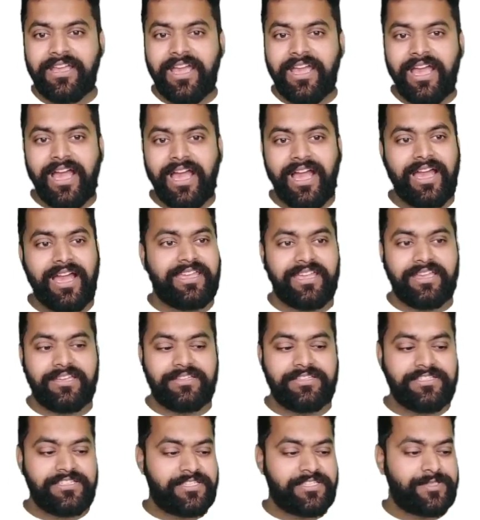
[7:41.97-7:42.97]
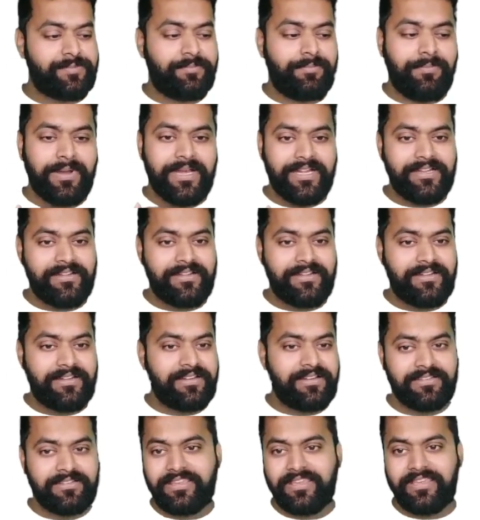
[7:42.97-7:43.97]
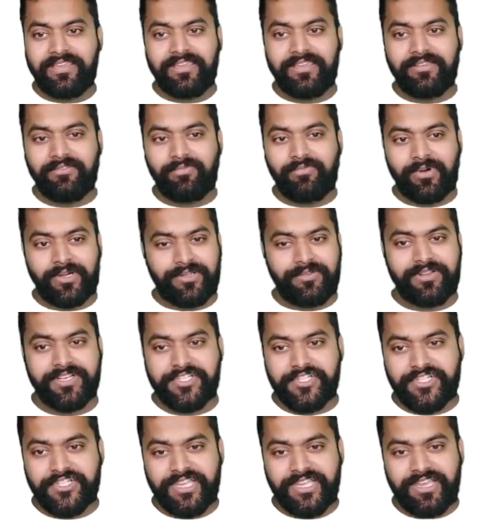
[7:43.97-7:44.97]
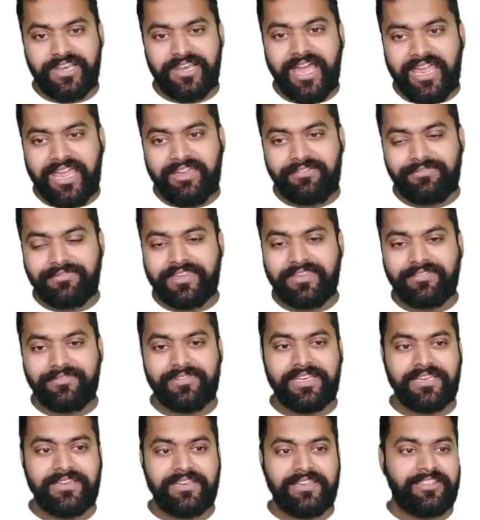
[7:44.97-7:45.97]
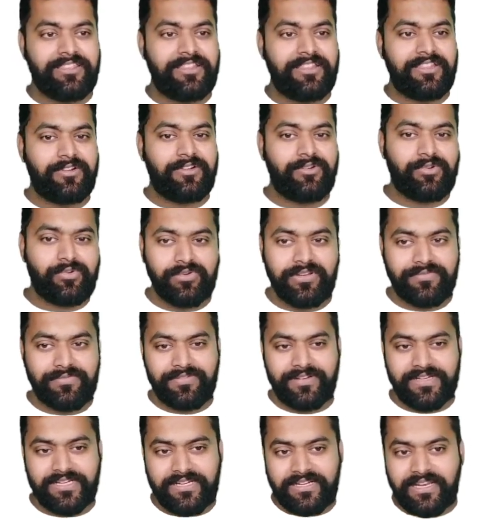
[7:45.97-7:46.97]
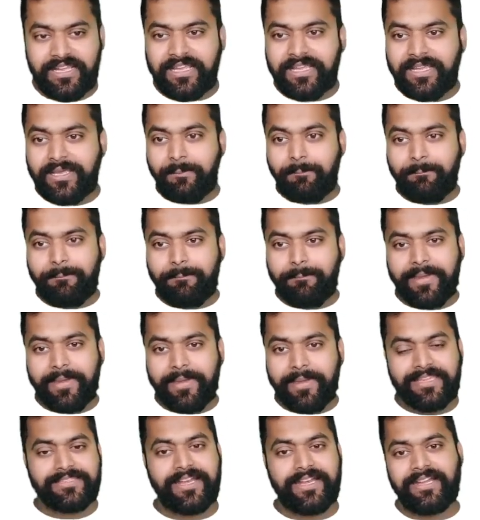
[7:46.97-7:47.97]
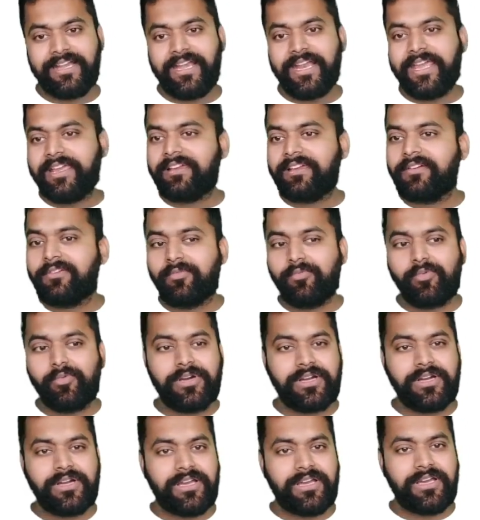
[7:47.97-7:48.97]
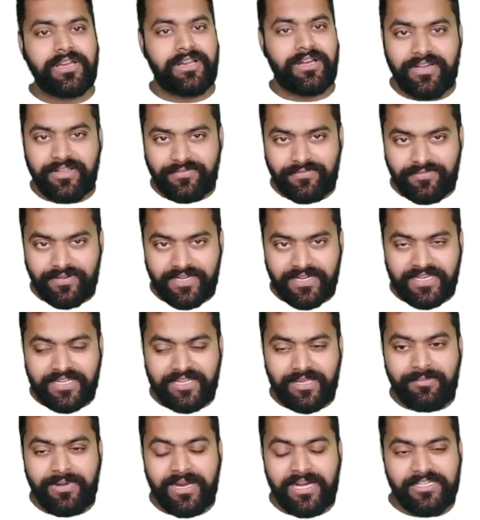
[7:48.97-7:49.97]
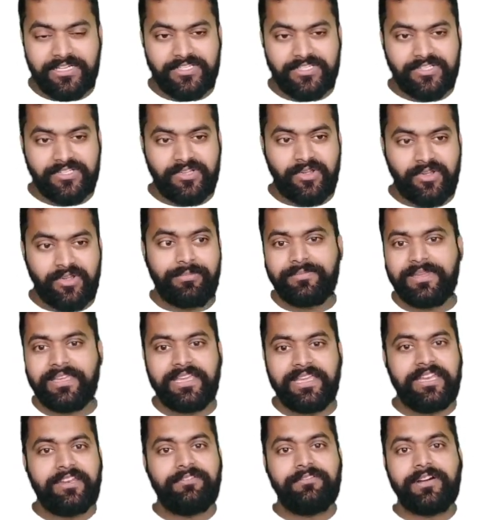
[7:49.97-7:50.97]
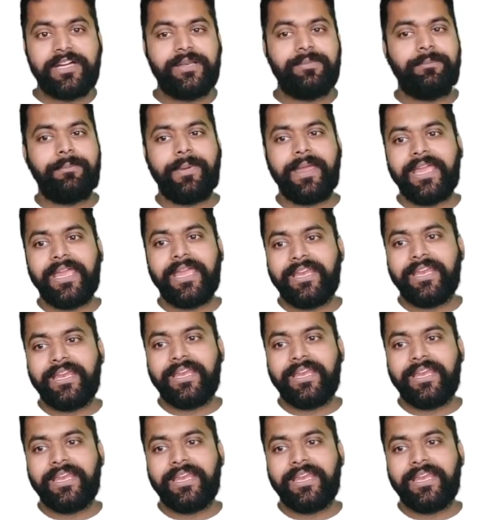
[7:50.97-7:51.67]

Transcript: I can just split the whatever shell I have given in the two different panes and like work around different commands or maybe in one pane